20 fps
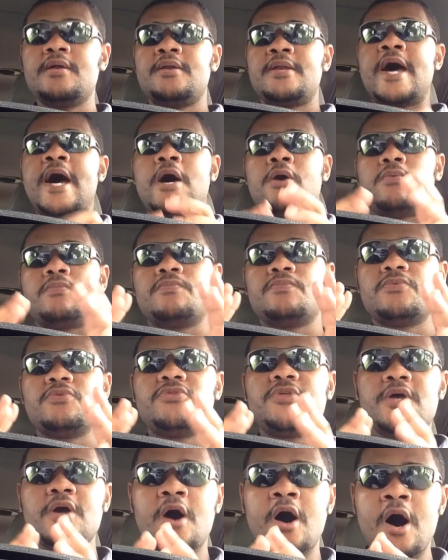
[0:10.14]
Now,
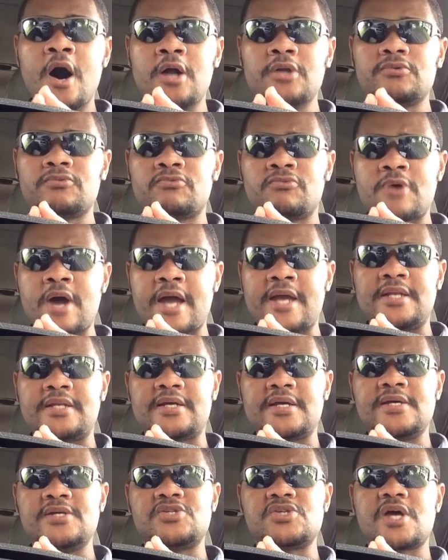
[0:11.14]
the
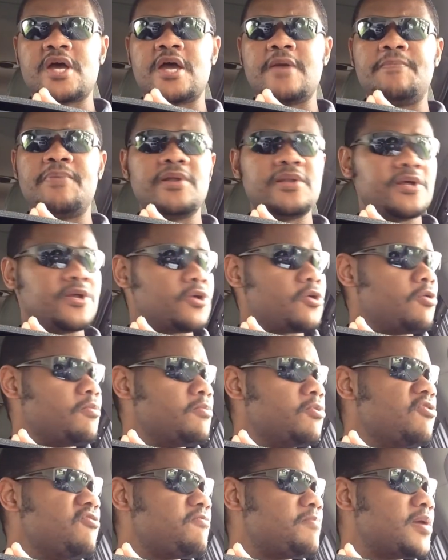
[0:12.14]
alt-right is a political
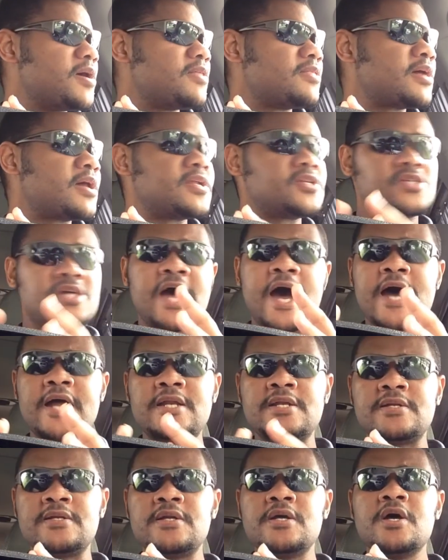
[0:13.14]
movement that has
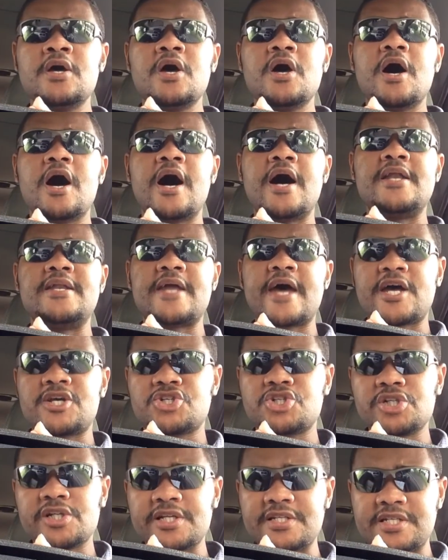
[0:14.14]
gotten uh,
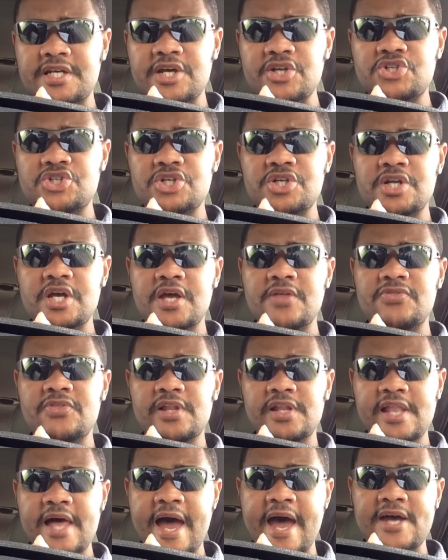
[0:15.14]
national attention in
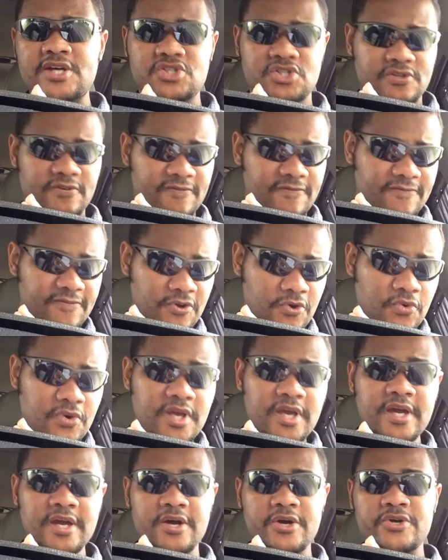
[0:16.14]
the last few
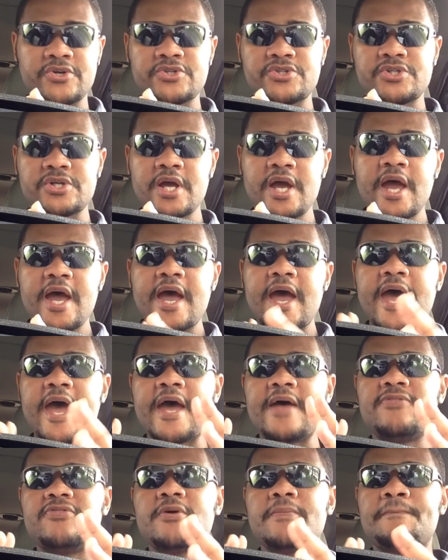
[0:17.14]
years,
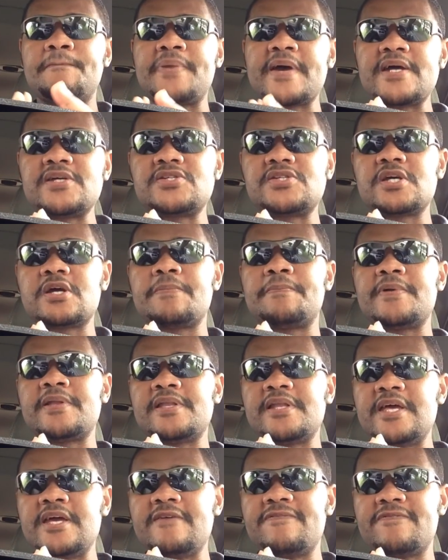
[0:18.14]
and the basic
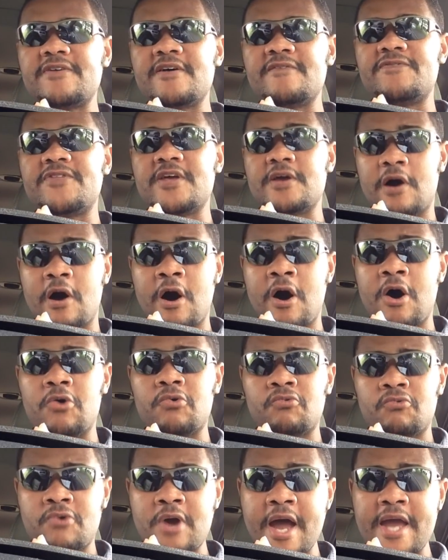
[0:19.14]
belief of the
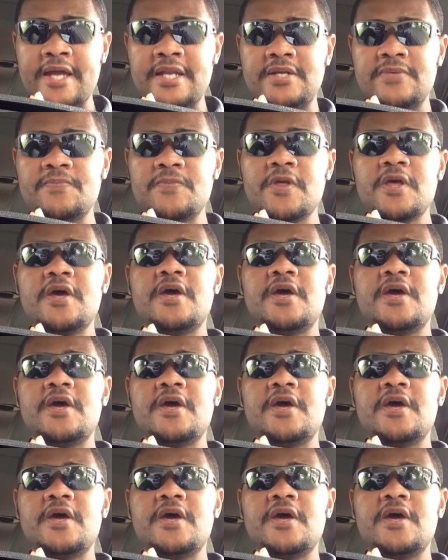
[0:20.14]
alt-right